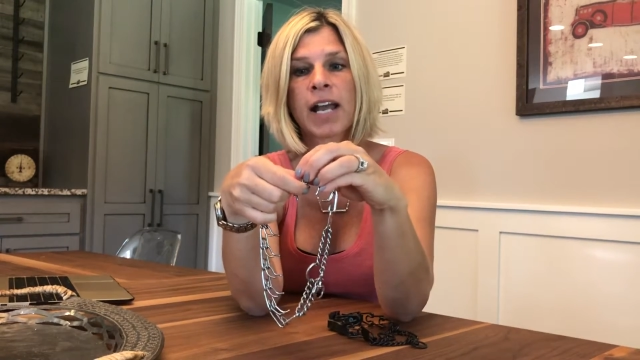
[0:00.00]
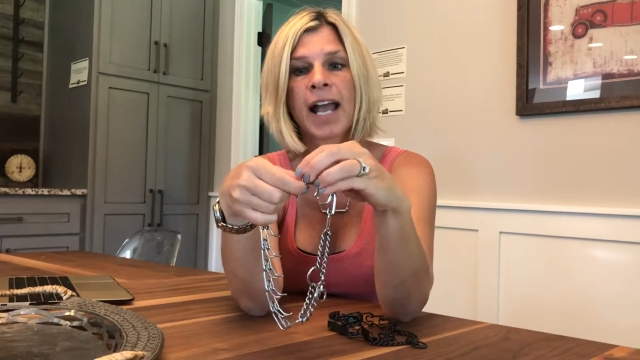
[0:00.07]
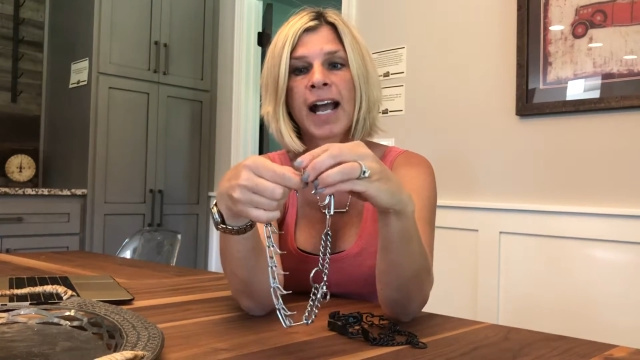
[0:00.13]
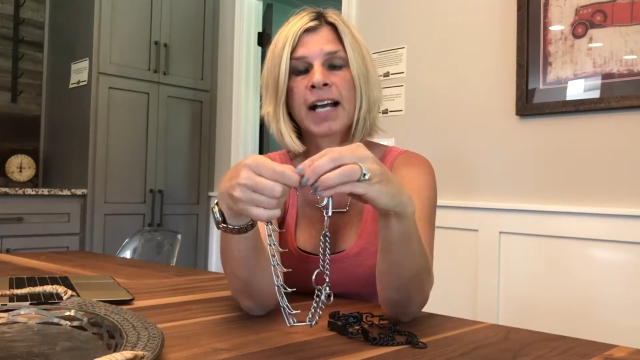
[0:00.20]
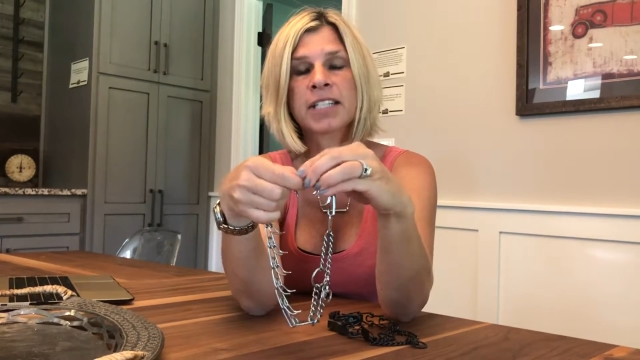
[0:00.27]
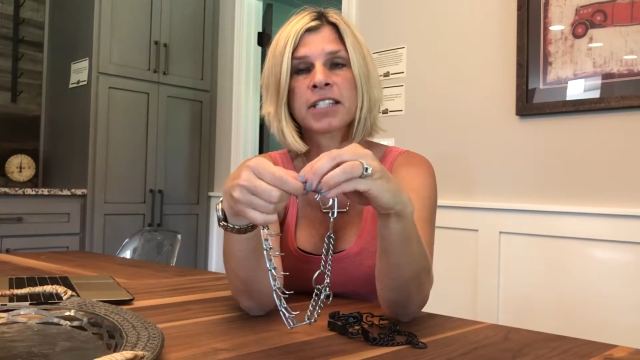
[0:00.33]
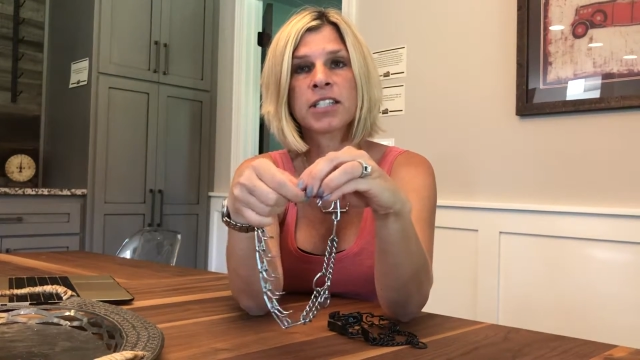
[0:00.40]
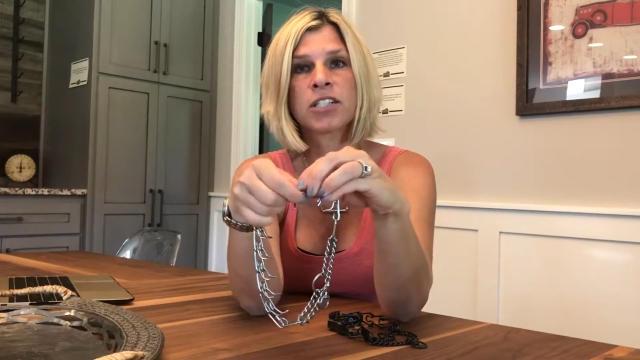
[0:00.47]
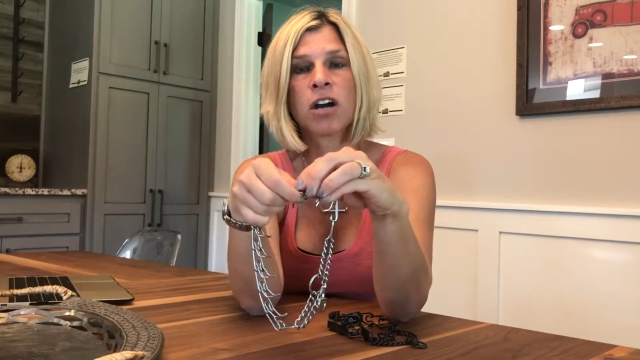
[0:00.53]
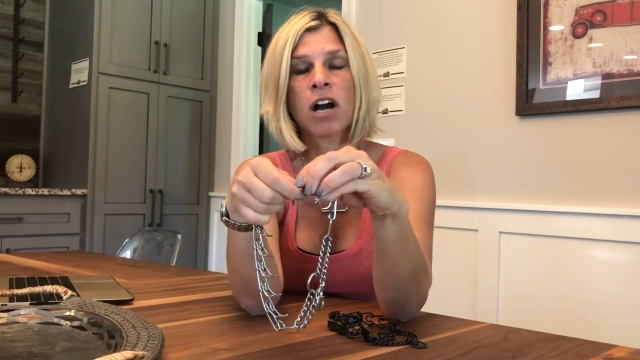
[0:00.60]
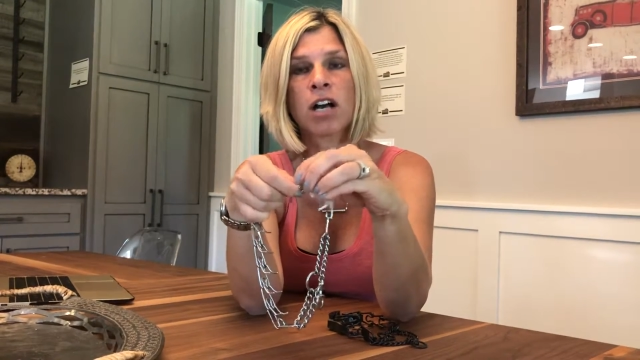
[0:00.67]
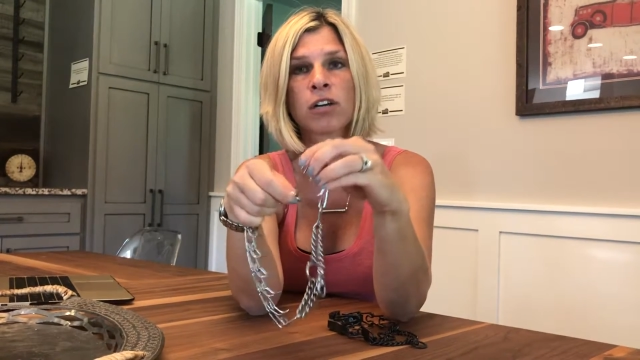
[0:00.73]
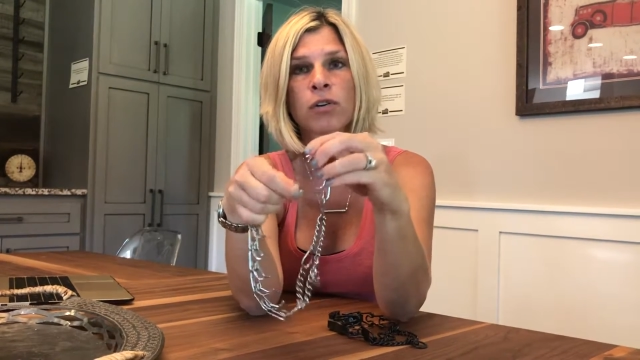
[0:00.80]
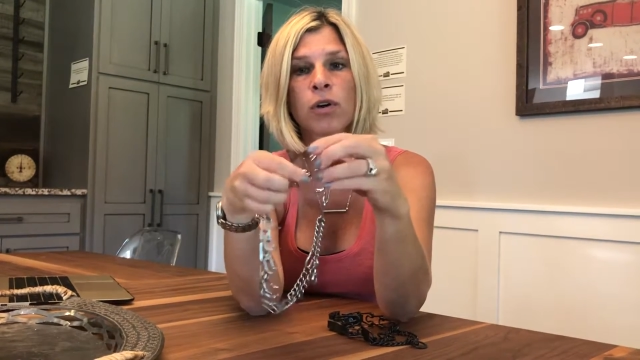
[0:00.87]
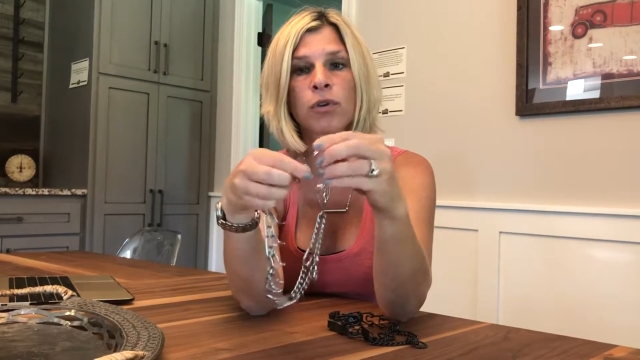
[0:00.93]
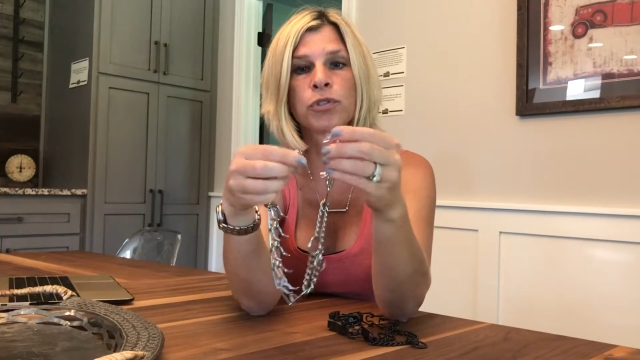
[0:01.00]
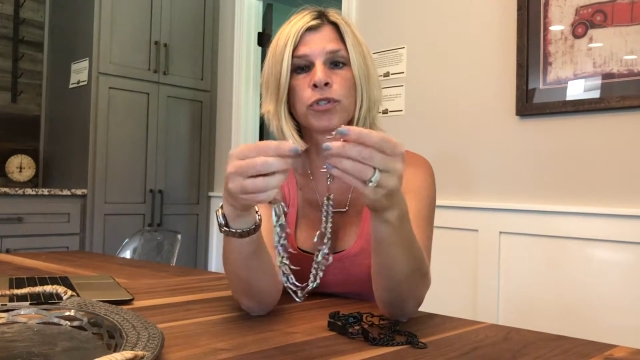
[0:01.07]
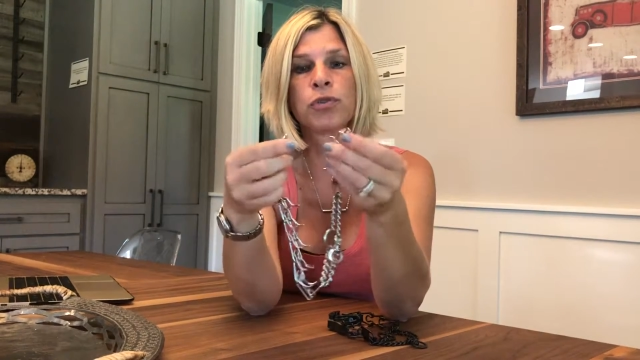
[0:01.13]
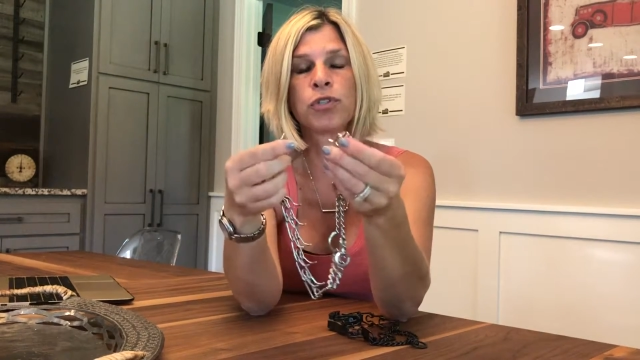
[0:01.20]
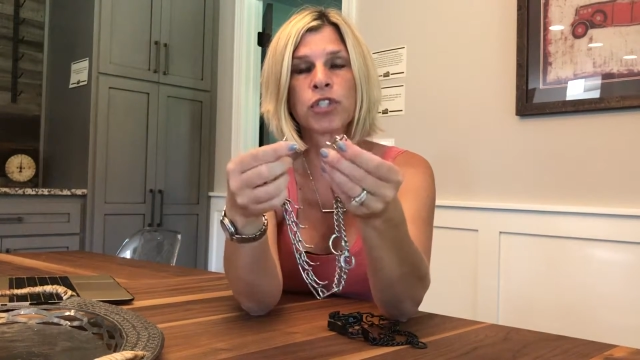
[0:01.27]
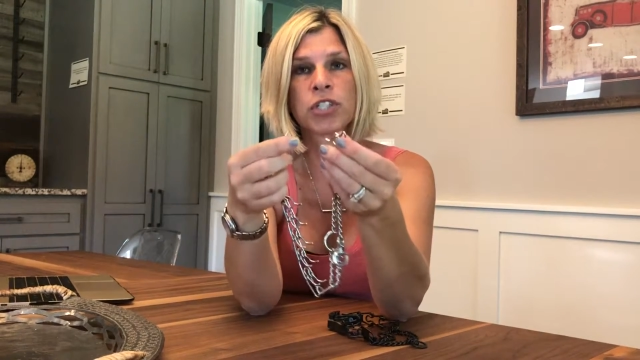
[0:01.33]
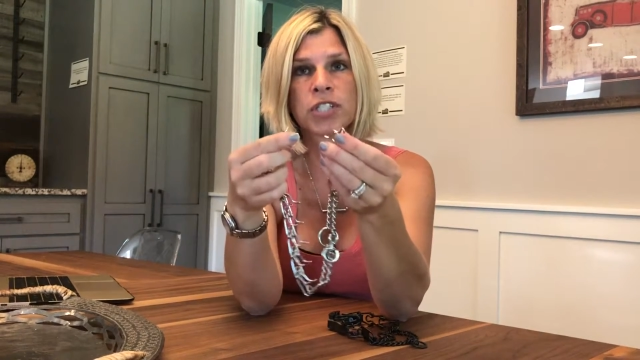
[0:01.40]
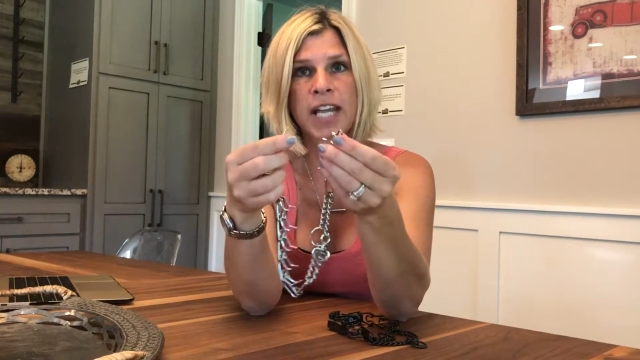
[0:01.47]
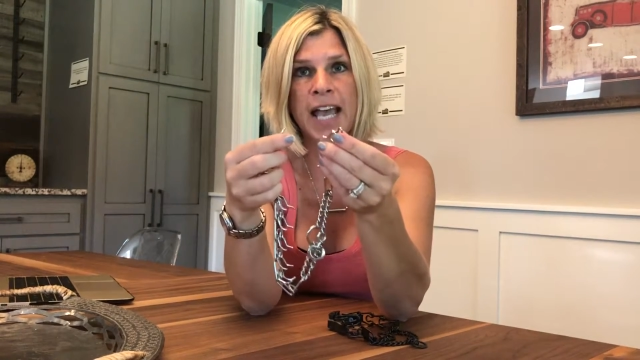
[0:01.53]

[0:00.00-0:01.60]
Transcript: As the dog grows, you just